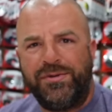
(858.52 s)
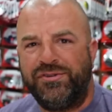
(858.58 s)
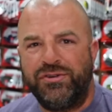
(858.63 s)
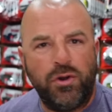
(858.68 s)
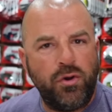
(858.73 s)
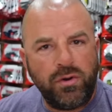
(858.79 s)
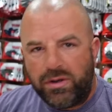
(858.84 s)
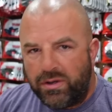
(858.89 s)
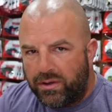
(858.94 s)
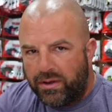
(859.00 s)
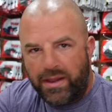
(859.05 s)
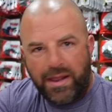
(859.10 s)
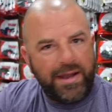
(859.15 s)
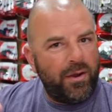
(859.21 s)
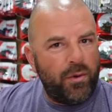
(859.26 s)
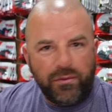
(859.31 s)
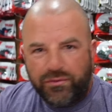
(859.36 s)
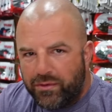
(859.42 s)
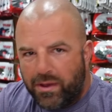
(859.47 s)
showing it. I
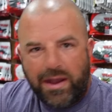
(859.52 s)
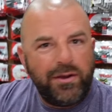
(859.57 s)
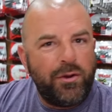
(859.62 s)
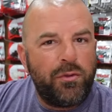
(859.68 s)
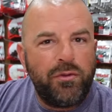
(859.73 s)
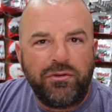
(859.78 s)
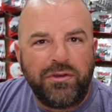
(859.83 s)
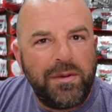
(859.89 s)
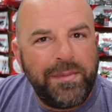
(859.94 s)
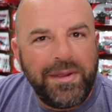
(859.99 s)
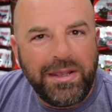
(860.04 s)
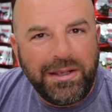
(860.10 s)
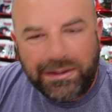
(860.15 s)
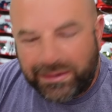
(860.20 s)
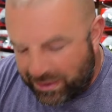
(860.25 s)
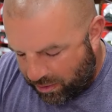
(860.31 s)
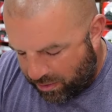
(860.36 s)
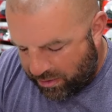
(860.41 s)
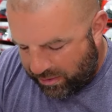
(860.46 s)
know there's going to be a
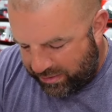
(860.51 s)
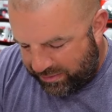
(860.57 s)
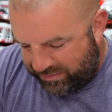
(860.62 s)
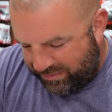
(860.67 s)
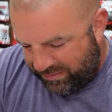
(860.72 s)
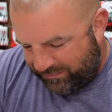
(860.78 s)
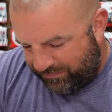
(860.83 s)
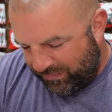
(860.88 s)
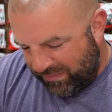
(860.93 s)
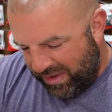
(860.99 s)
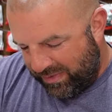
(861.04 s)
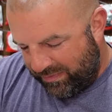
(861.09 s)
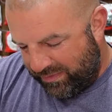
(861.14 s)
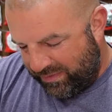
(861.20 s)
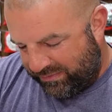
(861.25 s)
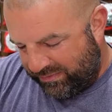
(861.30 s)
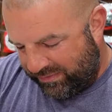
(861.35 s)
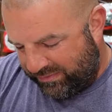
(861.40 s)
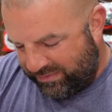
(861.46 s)
glare on it.
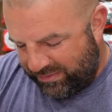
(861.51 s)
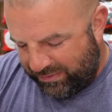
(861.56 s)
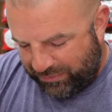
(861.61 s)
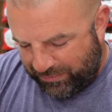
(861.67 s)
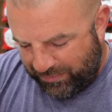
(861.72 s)
This is in